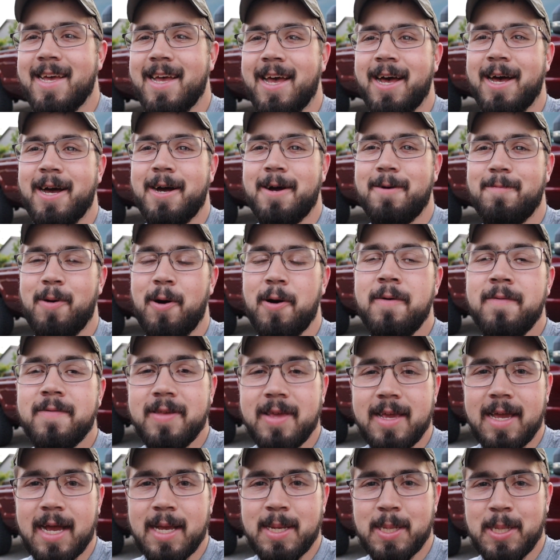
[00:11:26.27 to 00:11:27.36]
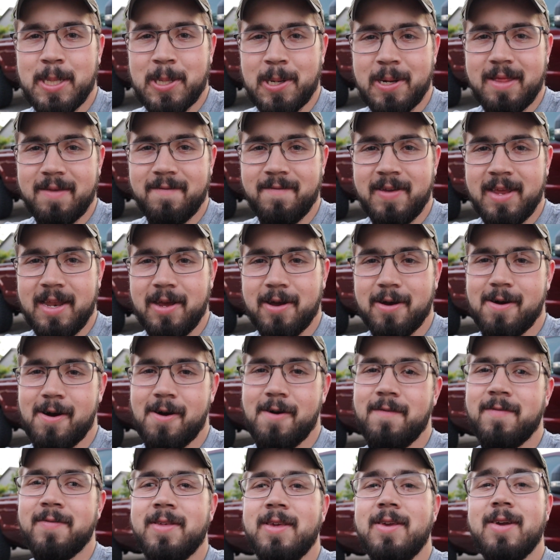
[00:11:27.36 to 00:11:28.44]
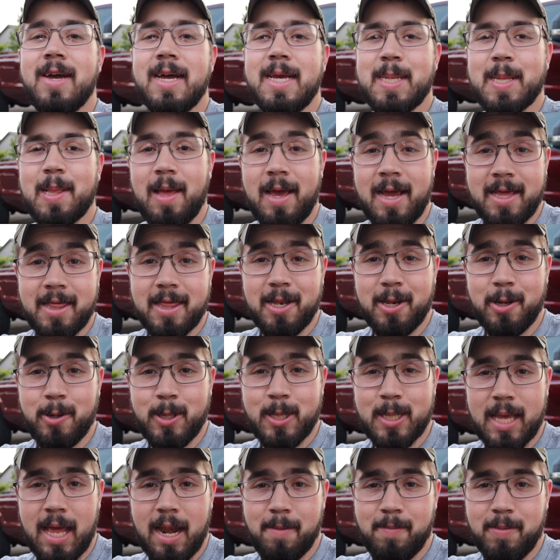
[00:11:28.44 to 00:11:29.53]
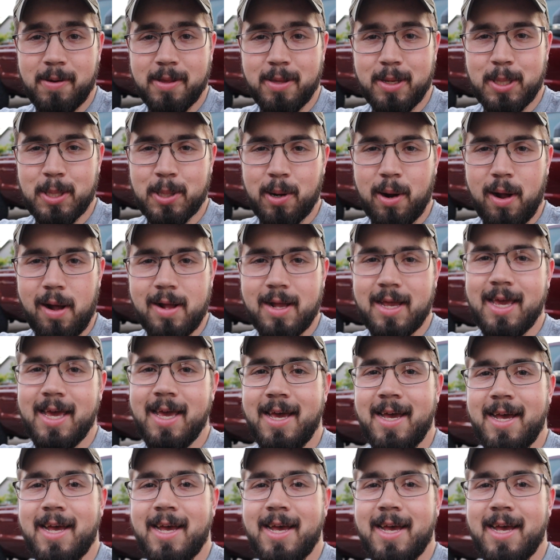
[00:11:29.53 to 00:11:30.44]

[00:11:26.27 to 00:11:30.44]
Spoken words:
Hopefully you guys enjoyed the video. Hopefully you guys like the new setup on the truck.